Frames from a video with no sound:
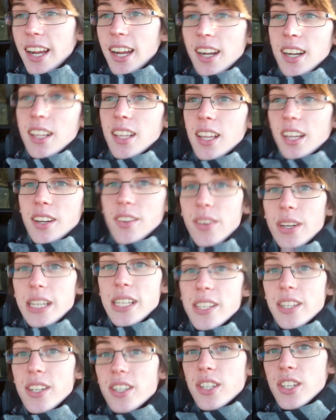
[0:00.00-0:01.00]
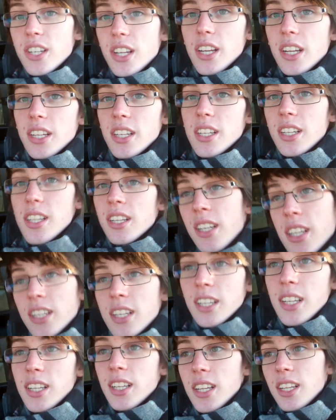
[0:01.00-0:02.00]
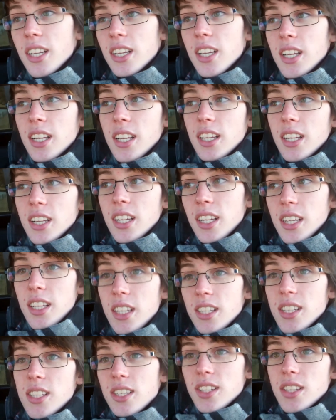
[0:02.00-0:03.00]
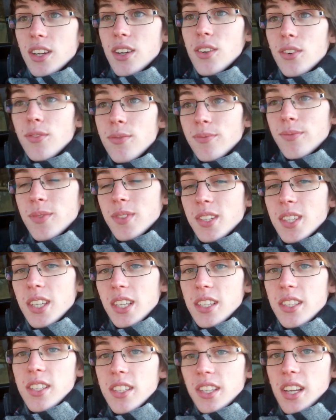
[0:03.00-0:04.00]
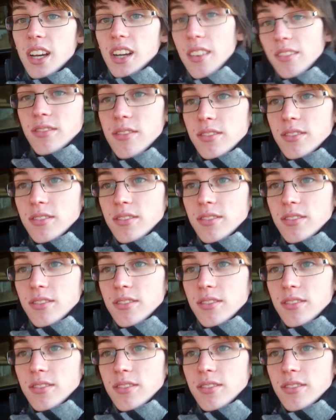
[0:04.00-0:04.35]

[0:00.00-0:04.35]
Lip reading: I got a lot of research done. So, it's good stuff.